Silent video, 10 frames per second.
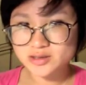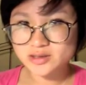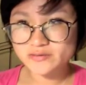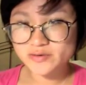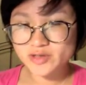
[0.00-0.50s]

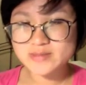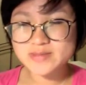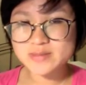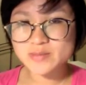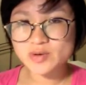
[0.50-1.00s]
For
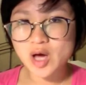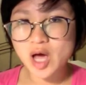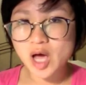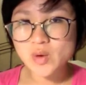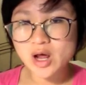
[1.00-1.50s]
example,
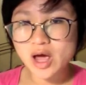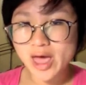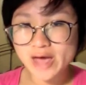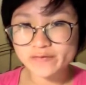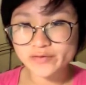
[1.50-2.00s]
how long
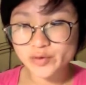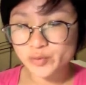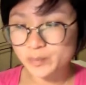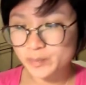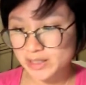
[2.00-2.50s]
have you
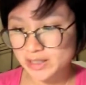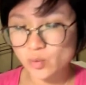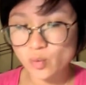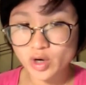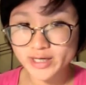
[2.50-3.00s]
been
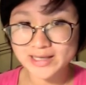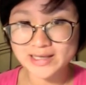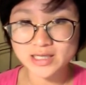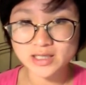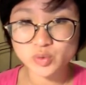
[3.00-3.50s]
working
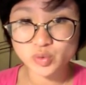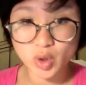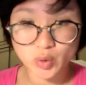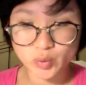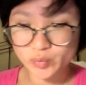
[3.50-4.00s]
in
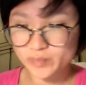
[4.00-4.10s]
Google?